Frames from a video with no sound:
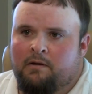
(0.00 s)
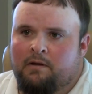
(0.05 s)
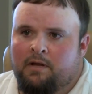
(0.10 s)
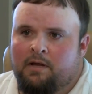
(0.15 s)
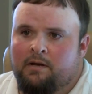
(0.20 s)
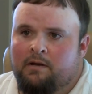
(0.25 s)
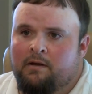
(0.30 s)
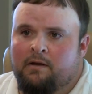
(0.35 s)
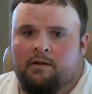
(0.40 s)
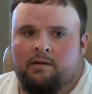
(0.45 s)

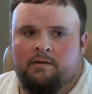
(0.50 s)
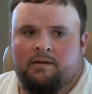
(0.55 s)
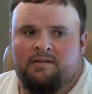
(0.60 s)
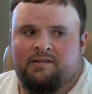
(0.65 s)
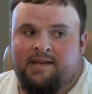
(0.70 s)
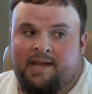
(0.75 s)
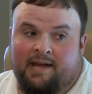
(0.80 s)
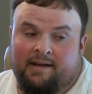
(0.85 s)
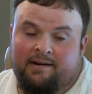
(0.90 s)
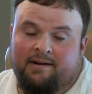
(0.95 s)
And
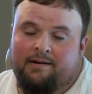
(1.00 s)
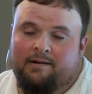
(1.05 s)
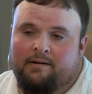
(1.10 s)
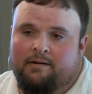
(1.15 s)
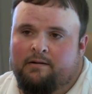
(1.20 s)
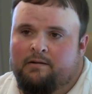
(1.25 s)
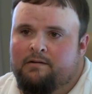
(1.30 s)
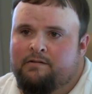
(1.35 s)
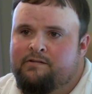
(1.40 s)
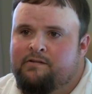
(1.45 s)
this county
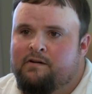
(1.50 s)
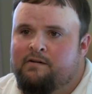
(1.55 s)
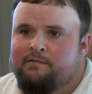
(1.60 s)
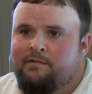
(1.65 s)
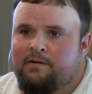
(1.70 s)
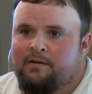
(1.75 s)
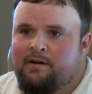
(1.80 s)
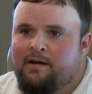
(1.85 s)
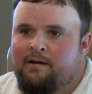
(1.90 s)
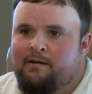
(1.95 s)
doesn't deserve
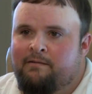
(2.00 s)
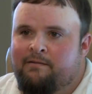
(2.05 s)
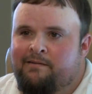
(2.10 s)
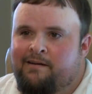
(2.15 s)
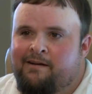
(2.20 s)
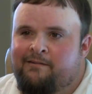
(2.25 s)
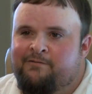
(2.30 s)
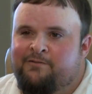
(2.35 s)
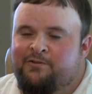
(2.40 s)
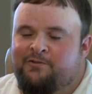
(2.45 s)
it.
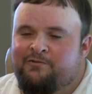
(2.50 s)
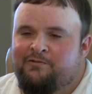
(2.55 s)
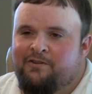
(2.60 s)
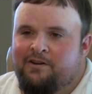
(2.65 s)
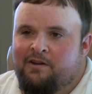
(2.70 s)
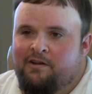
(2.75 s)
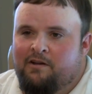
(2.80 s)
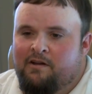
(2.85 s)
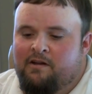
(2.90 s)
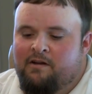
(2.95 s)
I've
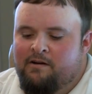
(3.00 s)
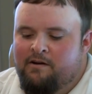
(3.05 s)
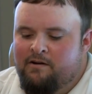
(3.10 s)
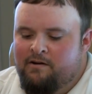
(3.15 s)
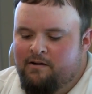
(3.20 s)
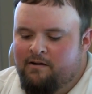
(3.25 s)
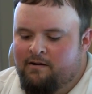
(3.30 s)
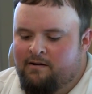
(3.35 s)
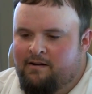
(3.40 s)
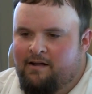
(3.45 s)

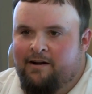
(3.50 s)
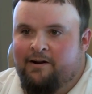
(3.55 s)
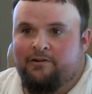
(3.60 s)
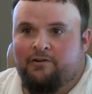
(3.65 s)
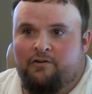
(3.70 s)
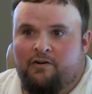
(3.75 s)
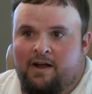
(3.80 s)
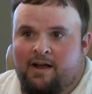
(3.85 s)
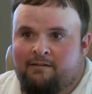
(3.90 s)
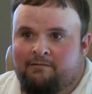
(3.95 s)
done a lot of
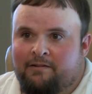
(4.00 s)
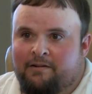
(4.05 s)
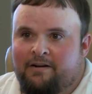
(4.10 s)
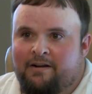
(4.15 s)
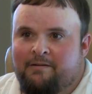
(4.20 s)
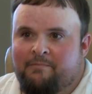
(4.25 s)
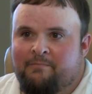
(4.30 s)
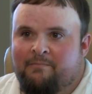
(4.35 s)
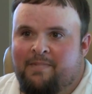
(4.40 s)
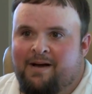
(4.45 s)

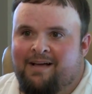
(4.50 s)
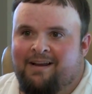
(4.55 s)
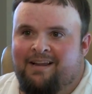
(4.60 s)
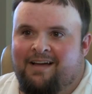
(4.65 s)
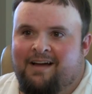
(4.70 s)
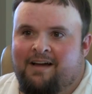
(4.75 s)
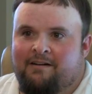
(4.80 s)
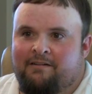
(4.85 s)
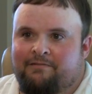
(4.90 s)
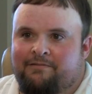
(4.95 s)
traveling in my
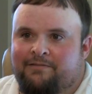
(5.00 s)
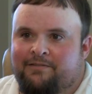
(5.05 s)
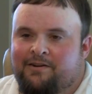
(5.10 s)
life.